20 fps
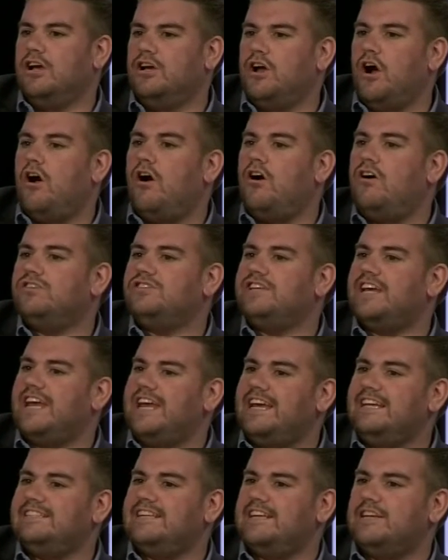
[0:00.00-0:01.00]
God
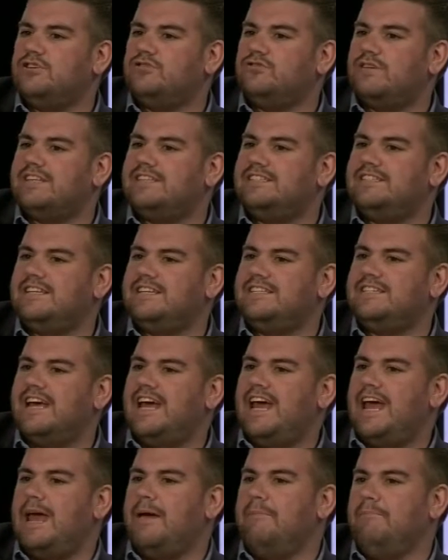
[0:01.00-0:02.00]
is interested
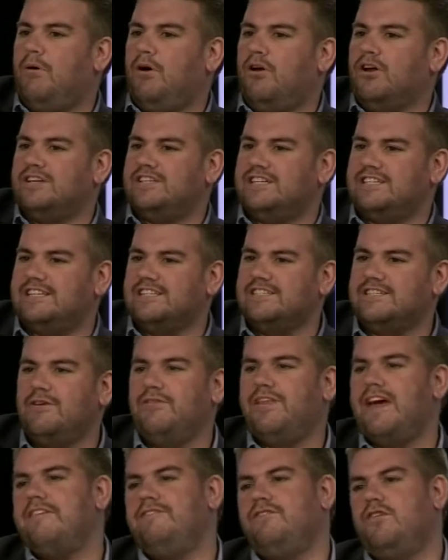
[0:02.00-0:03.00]
in politics, and
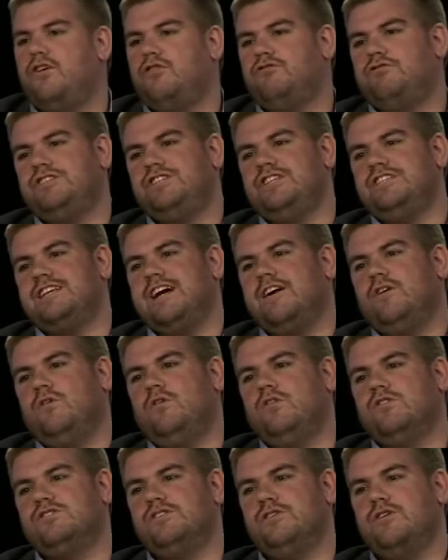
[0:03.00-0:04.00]
so therefore Christians are
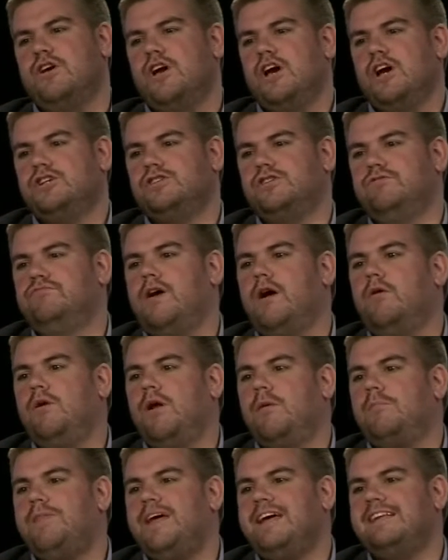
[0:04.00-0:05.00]
called to
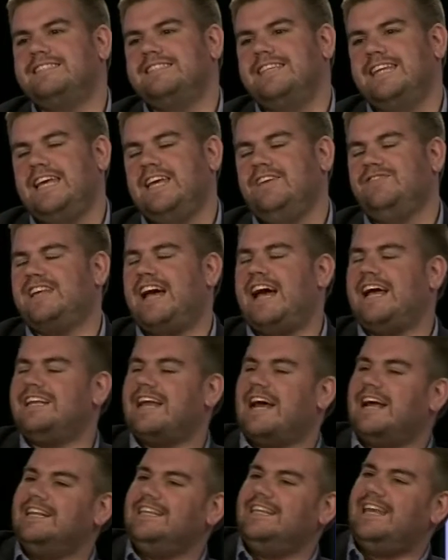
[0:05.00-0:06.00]
roll up their sleeves
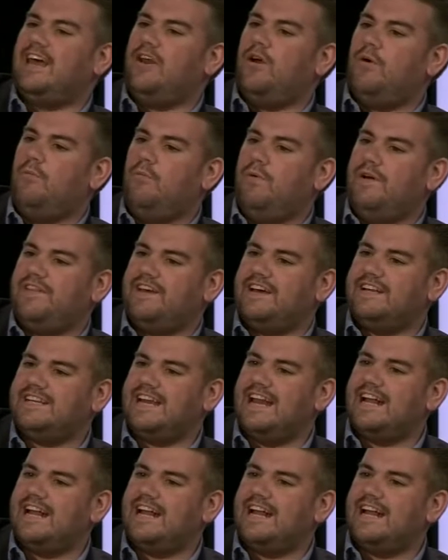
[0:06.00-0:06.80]
and get on with it.